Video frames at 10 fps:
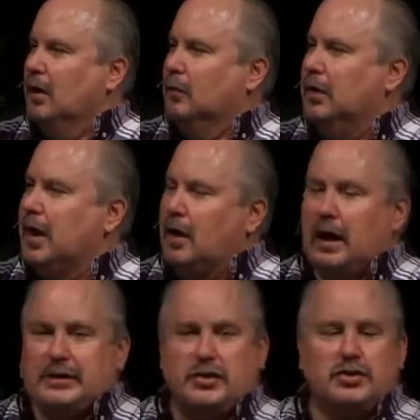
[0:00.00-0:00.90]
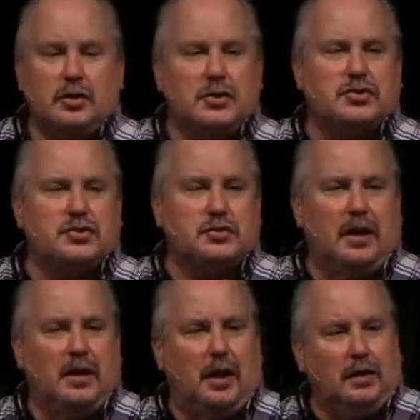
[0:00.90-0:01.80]
we are, as a church,
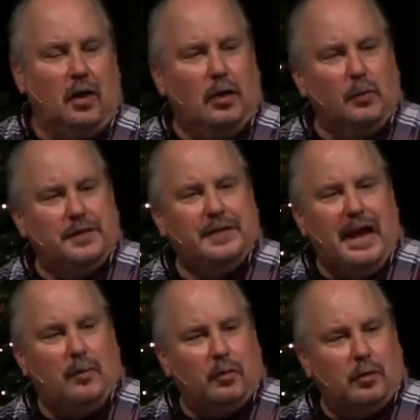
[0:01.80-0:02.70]
along with that,